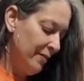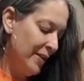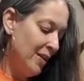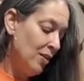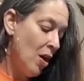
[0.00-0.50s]

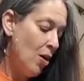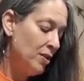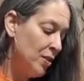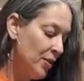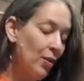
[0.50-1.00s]
Well,
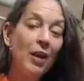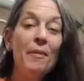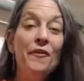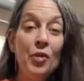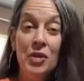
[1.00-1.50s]
also I don't like
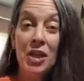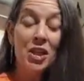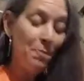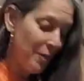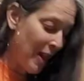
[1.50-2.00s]
my food
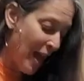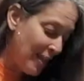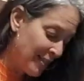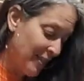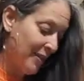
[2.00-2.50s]
touching
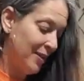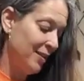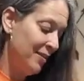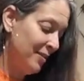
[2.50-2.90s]
plastic.